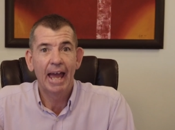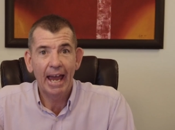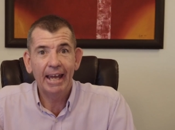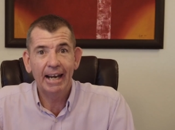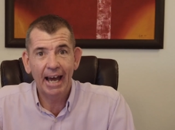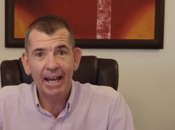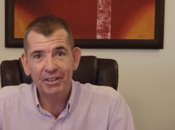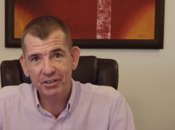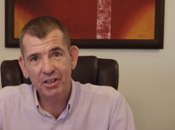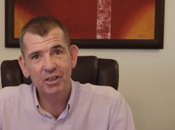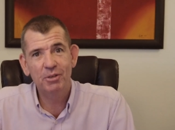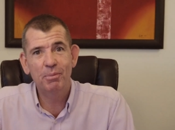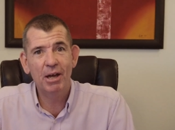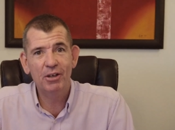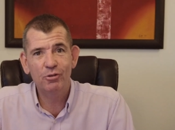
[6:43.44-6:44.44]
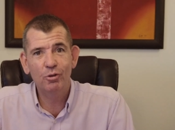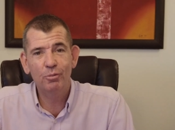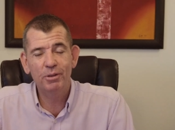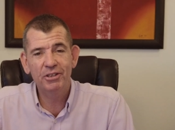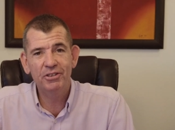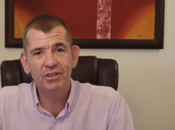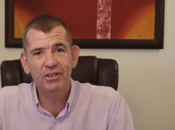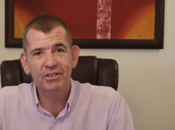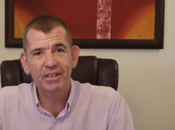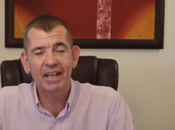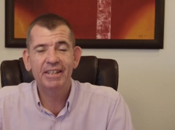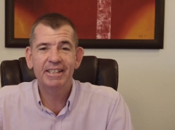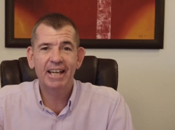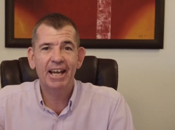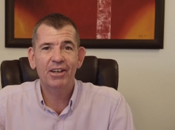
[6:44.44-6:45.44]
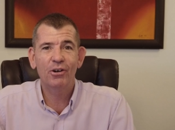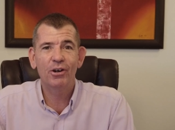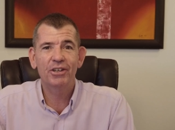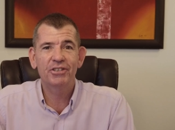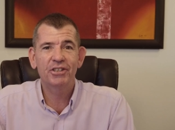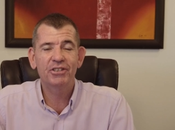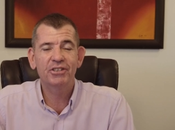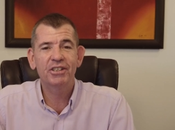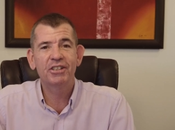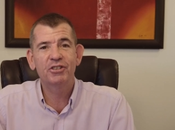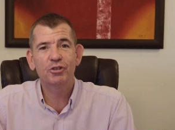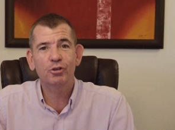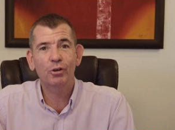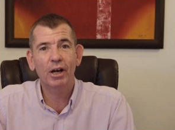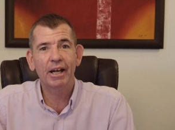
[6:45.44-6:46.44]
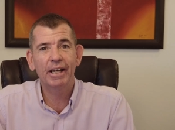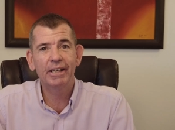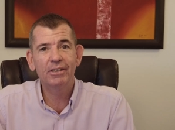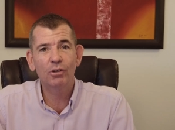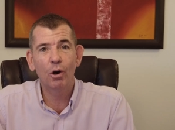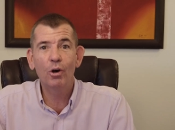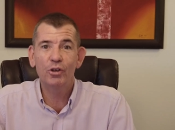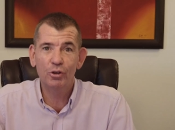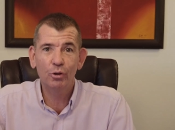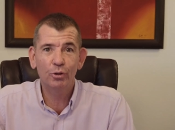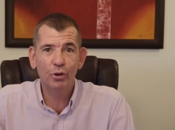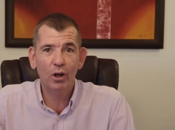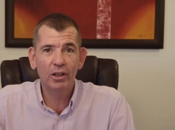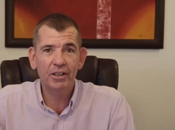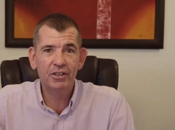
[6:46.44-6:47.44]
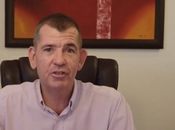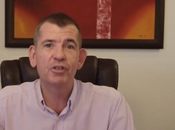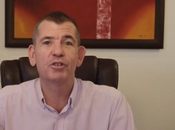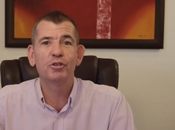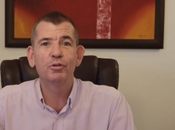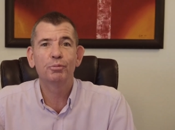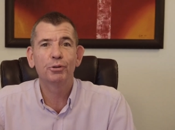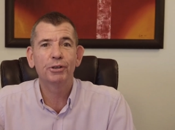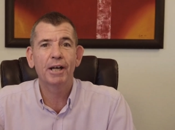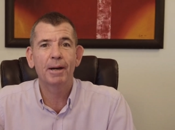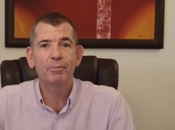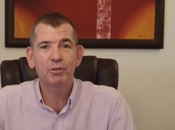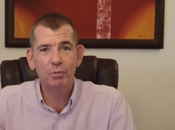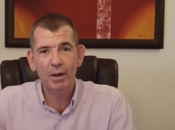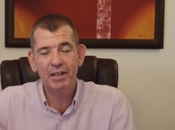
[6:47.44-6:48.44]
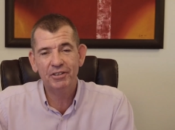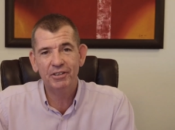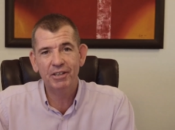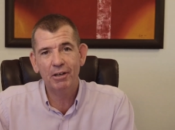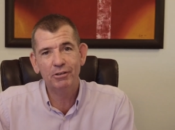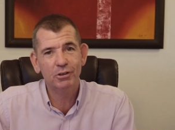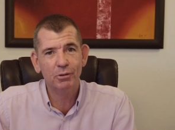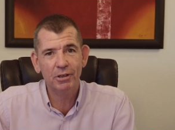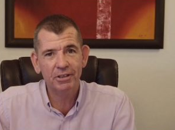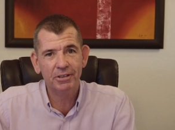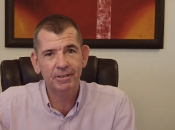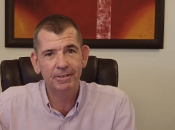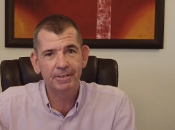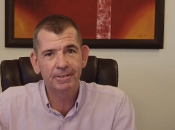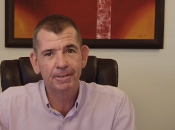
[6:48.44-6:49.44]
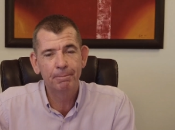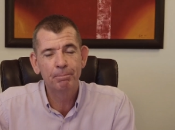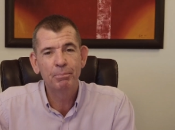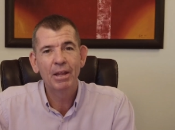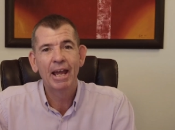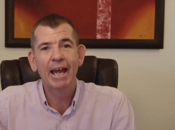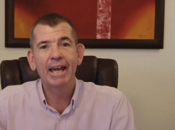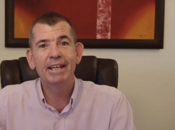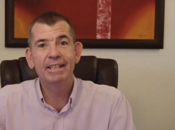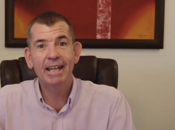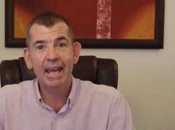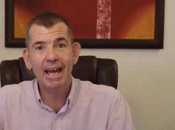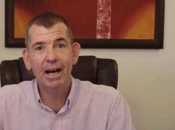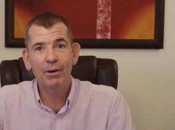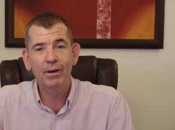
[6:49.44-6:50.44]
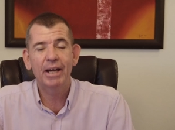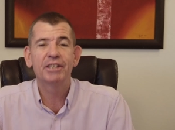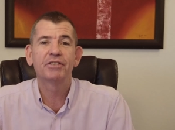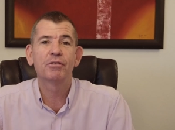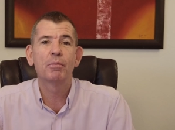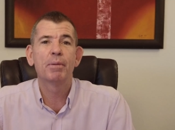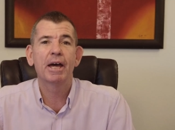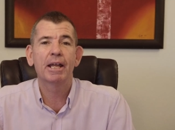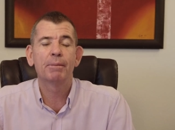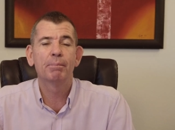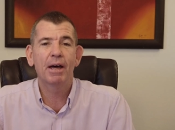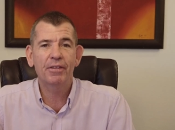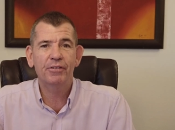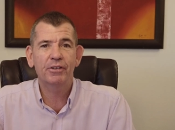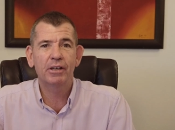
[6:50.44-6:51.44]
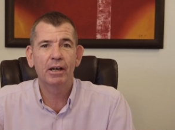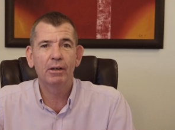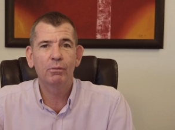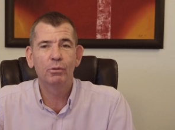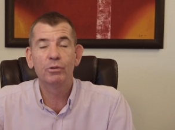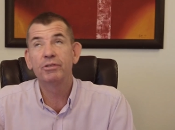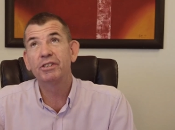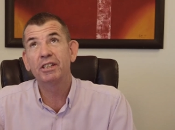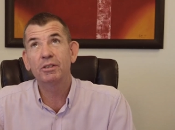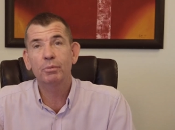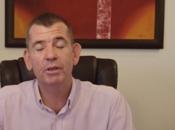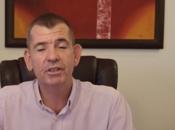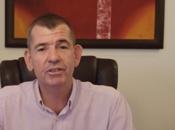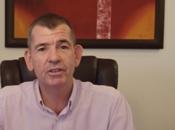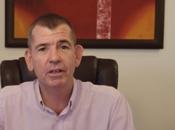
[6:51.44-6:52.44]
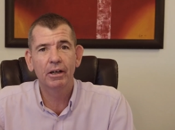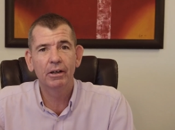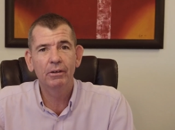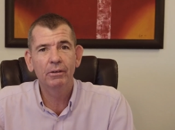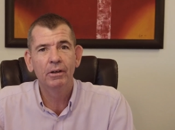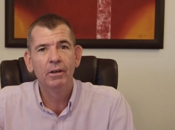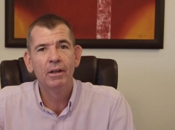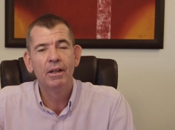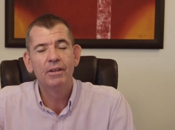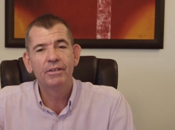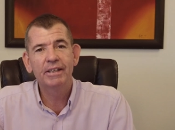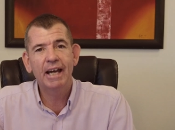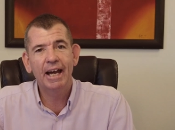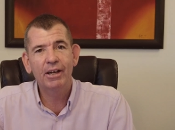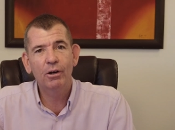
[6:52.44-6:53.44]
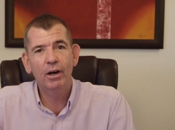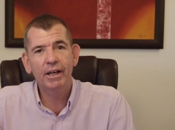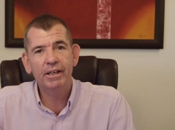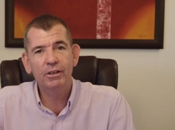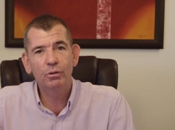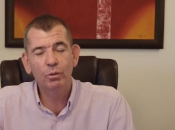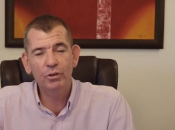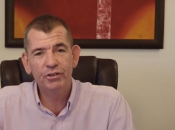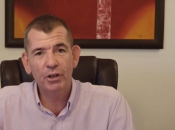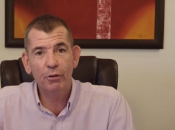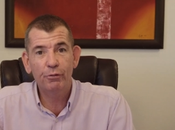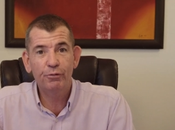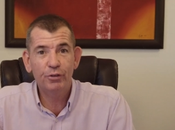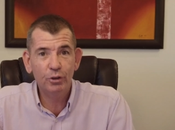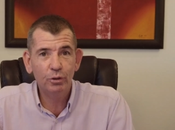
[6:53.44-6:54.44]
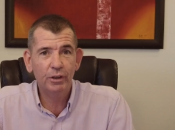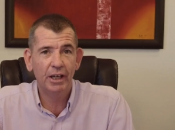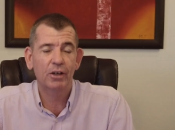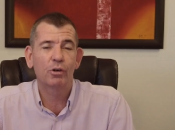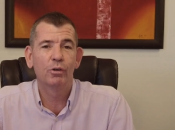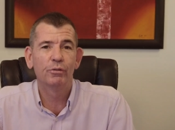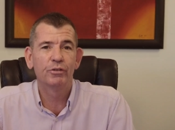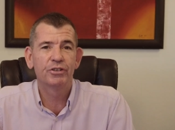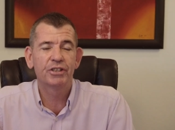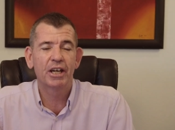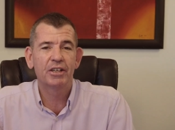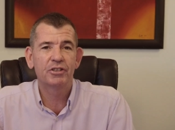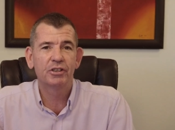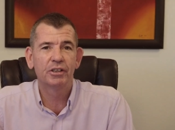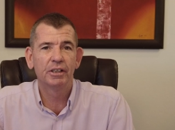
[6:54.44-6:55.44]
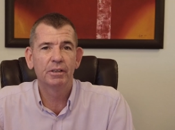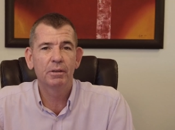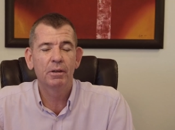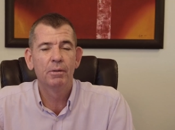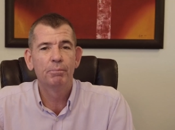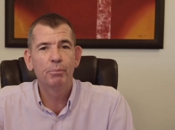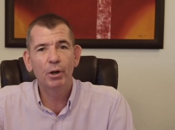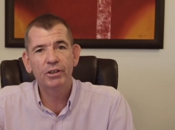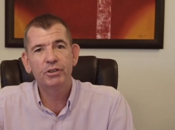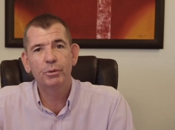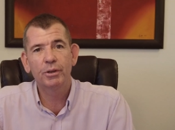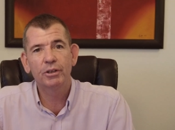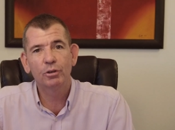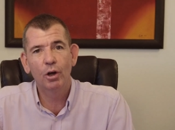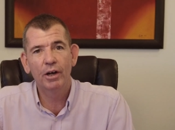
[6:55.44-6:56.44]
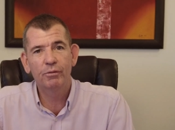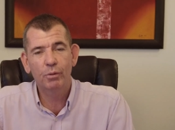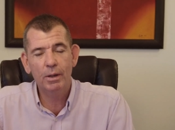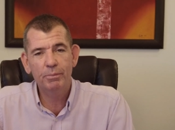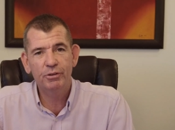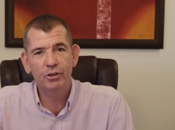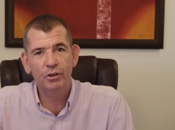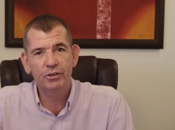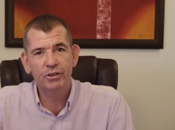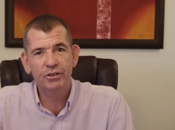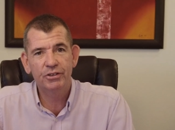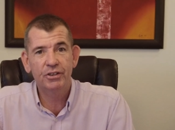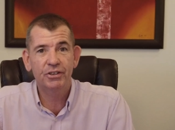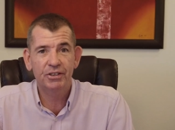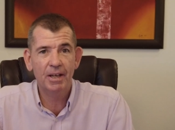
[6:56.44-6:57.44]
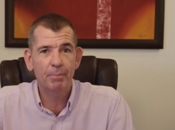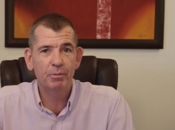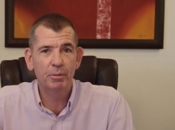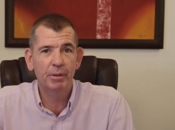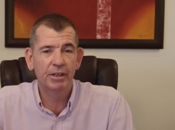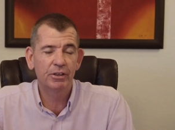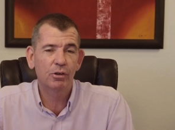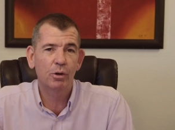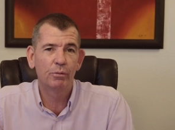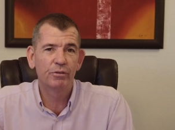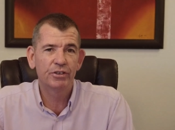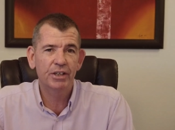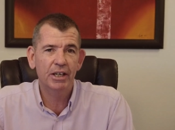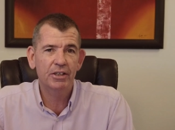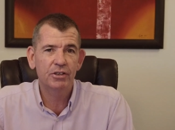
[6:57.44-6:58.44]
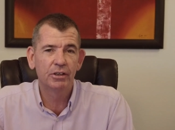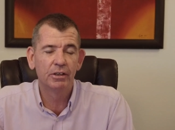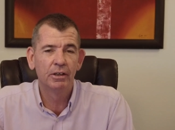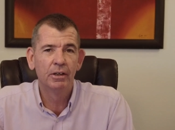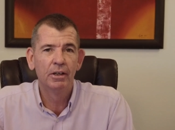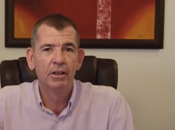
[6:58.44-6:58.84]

and asking about your business. And the AI assistant is trained on your knowledge that you put up to answer those questions. And now, as of about a month ago or 6 weeks ago, the AI can also fill that conversation in by doing live web searches to supplement the conversation.